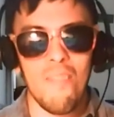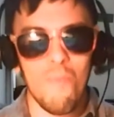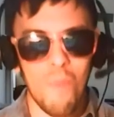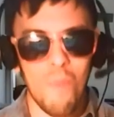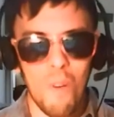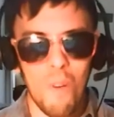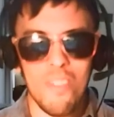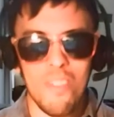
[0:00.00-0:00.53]

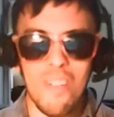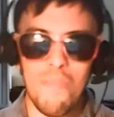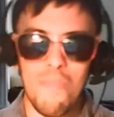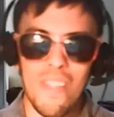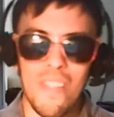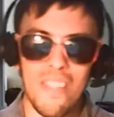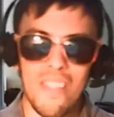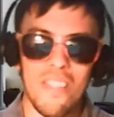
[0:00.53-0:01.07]
rolls up
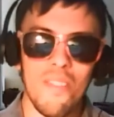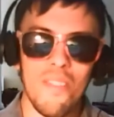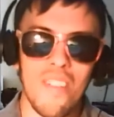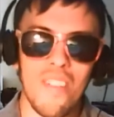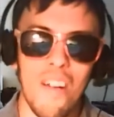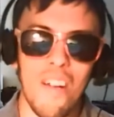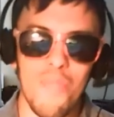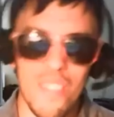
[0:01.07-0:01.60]
in this dude's
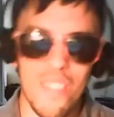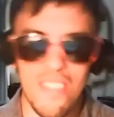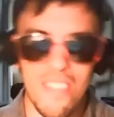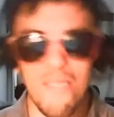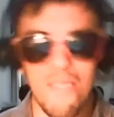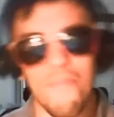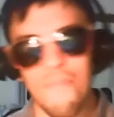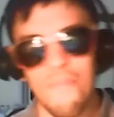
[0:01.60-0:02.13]

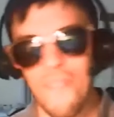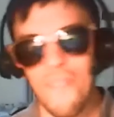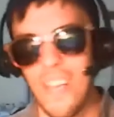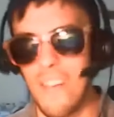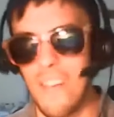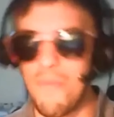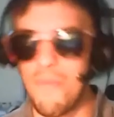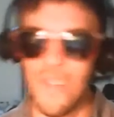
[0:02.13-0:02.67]
office,
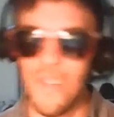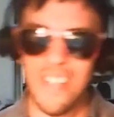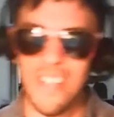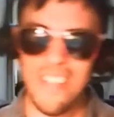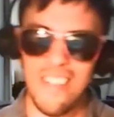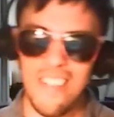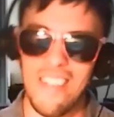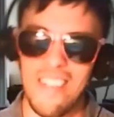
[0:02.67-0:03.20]
and
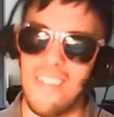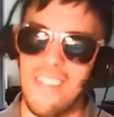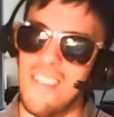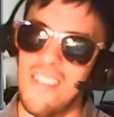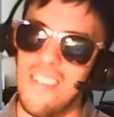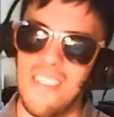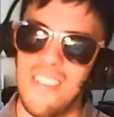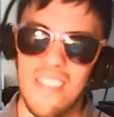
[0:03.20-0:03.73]
fucking,
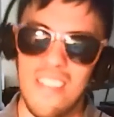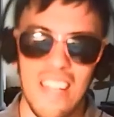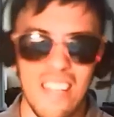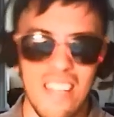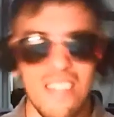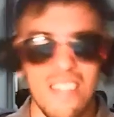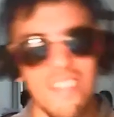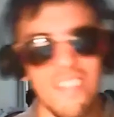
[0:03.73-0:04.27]

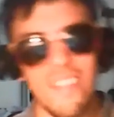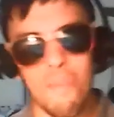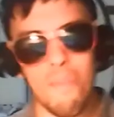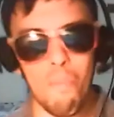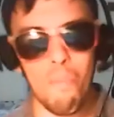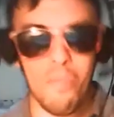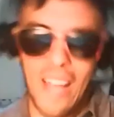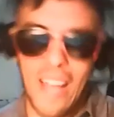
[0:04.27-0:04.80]
like,
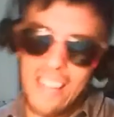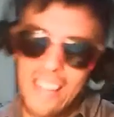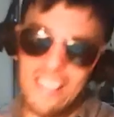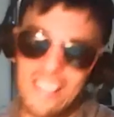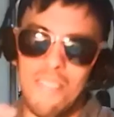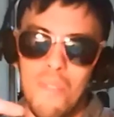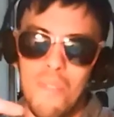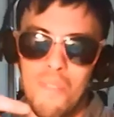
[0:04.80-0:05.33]
blasts
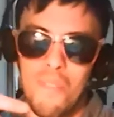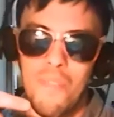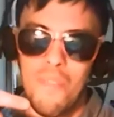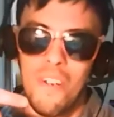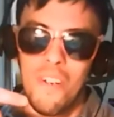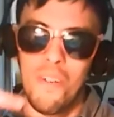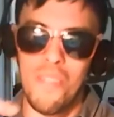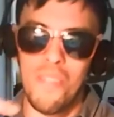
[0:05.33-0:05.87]
this
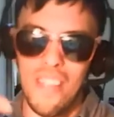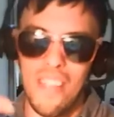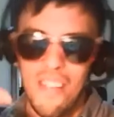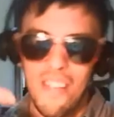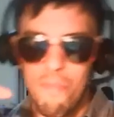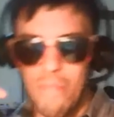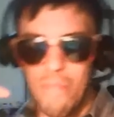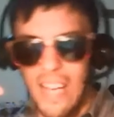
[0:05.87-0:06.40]
motherfucker with, like,
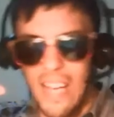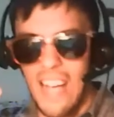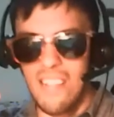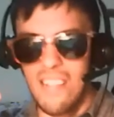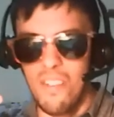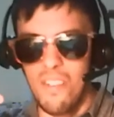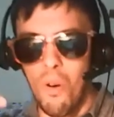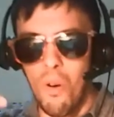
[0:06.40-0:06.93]
a
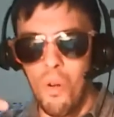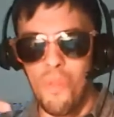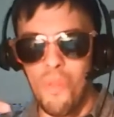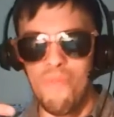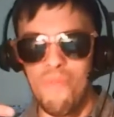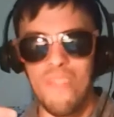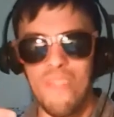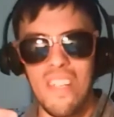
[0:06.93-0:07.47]
big-ass
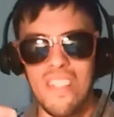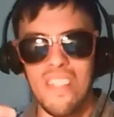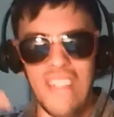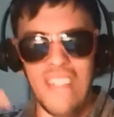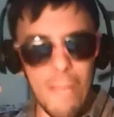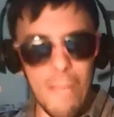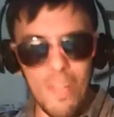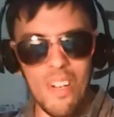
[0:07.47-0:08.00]
gold
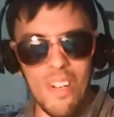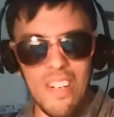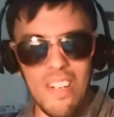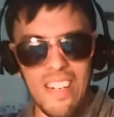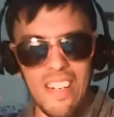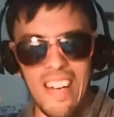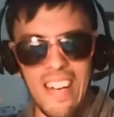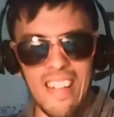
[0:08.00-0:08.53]
stapler
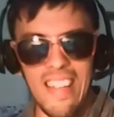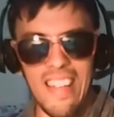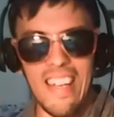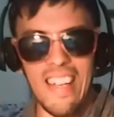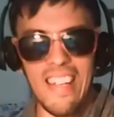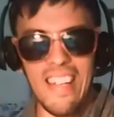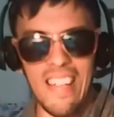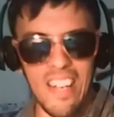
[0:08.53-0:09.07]
kind of
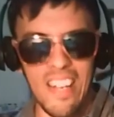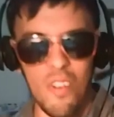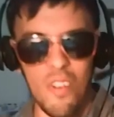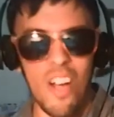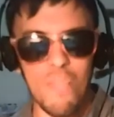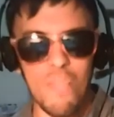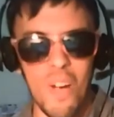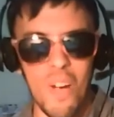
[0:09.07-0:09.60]
thing, like a
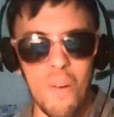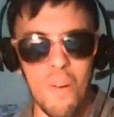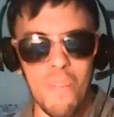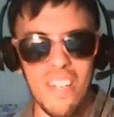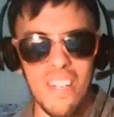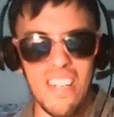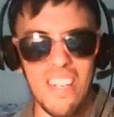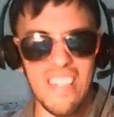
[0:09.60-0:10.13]
crossbow,
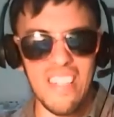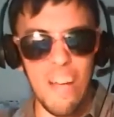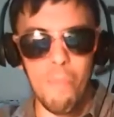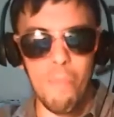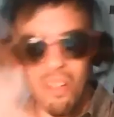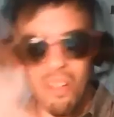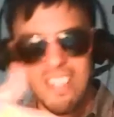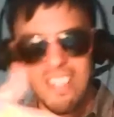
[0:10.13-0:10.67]
but it's got
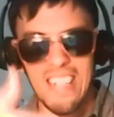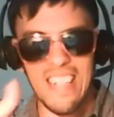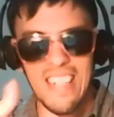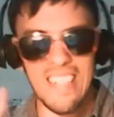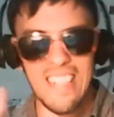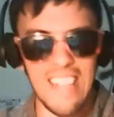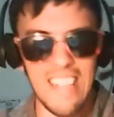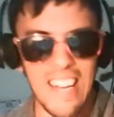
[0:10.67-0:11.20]
bullets in it
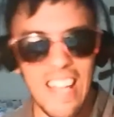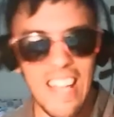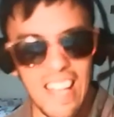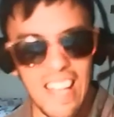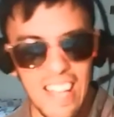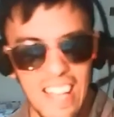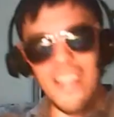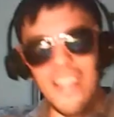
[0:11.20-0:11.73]
and shit.
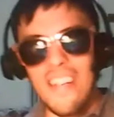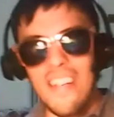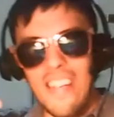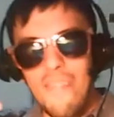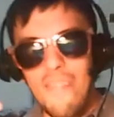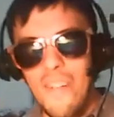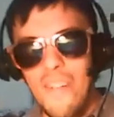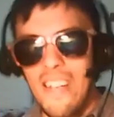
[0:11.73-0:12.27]
And
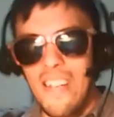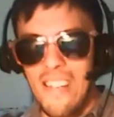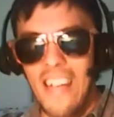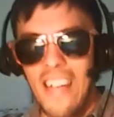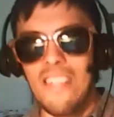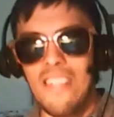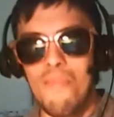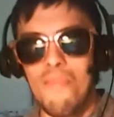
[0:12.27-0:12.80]
he fucking
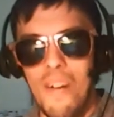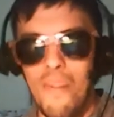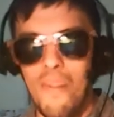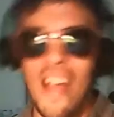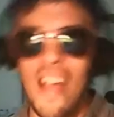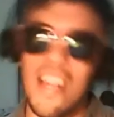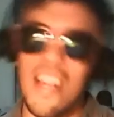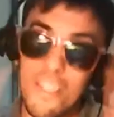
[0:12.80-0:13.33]
lights him up,
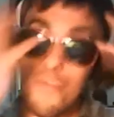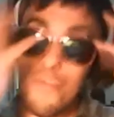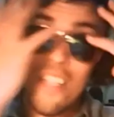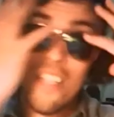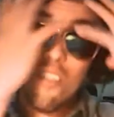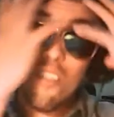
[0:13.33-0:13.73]
right? And his face is